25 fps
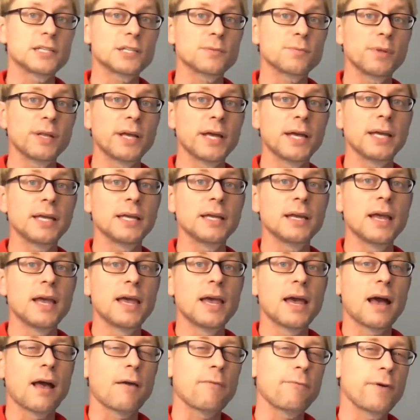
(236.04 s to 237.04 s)
display
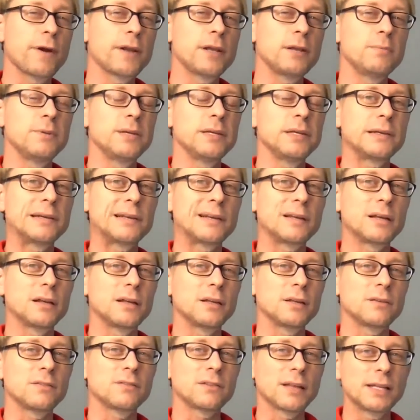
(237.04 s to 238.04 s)
I find to be
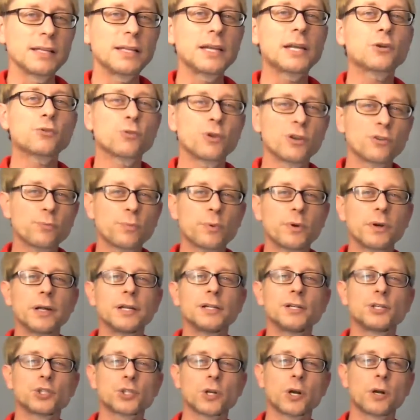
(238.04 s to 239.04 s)
slightly crisper
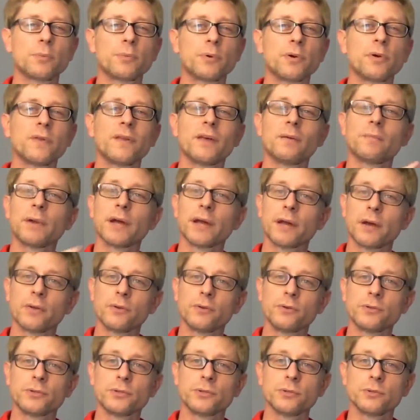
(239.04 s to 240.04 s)
and sharper than my
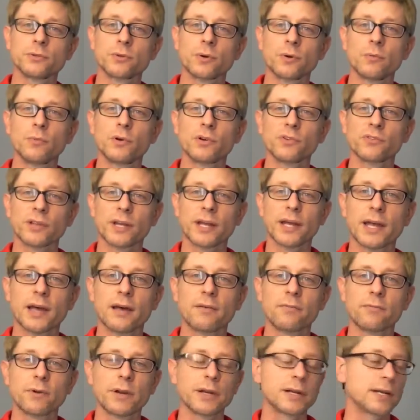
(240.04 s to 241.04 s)
other two Chromebooks
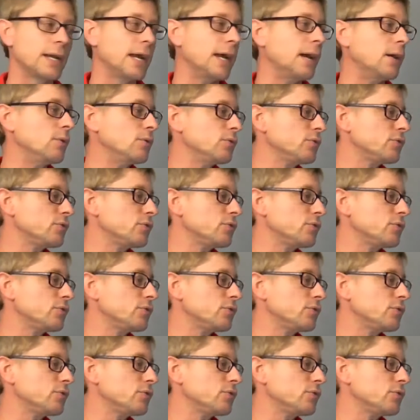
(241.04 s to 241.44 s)
have right now.